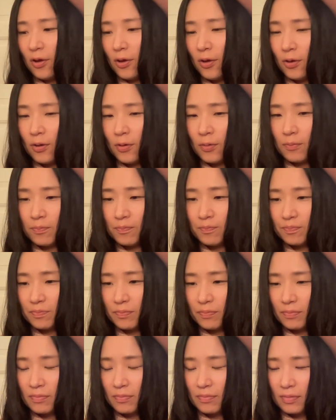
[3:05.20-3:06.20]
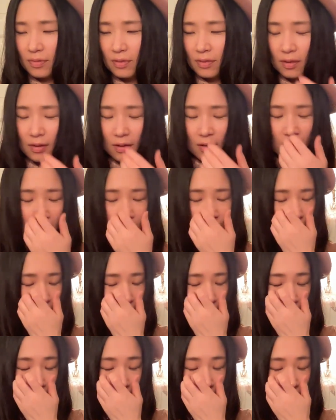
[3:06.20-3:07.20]

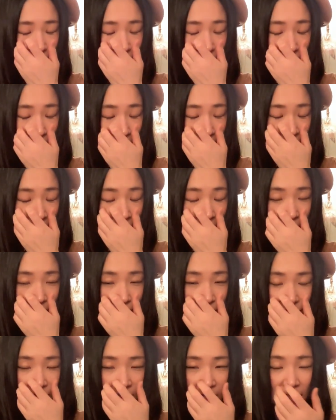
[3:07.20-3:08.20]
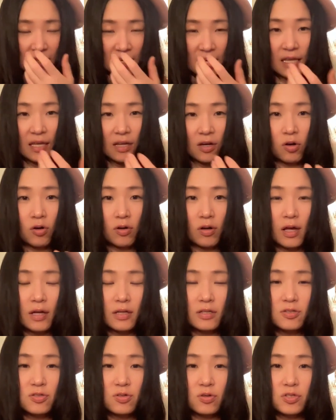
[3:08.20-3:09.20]
like environmentally friendly, or
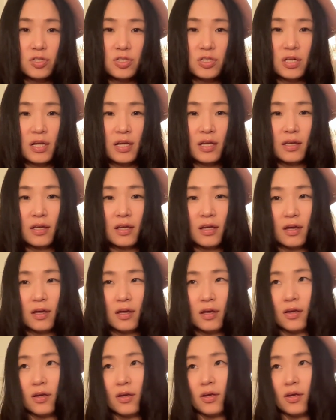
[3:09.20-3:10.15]
like socially